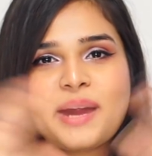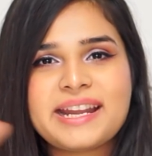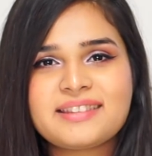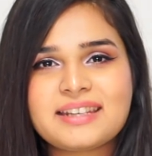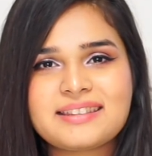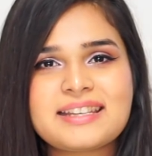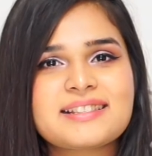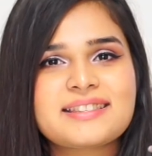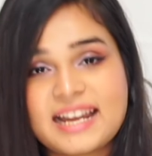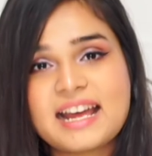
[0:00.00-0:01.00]
23
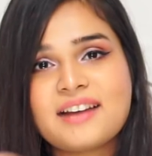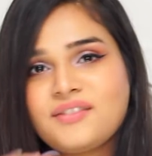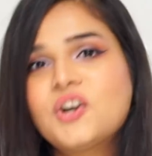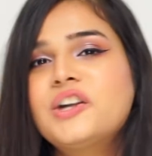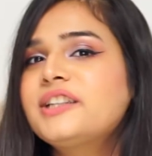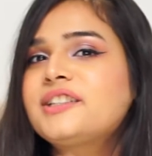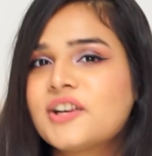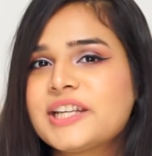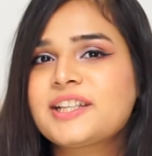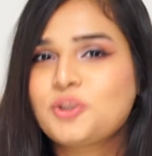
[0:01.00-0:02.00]
things that I have
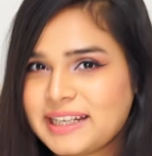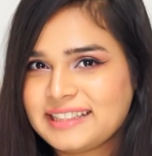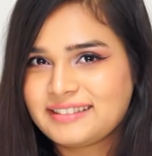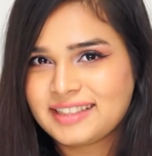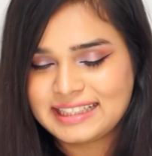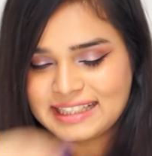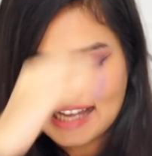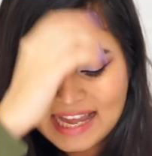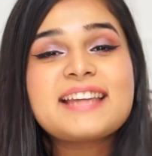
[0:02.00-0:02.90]
learned turning 23,